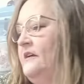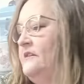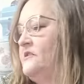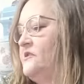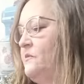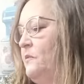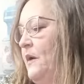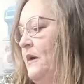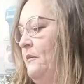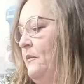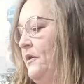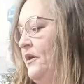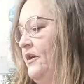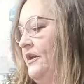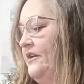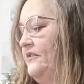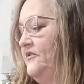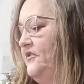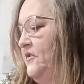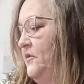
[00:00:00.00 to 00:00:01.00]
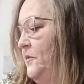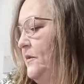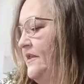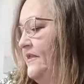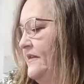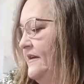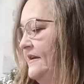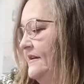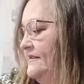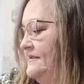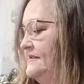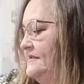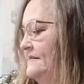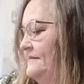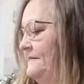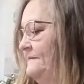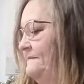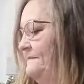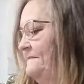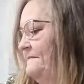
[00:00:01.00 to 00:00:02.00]
So what we're going to do with
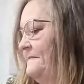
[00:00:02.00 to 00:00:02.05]
this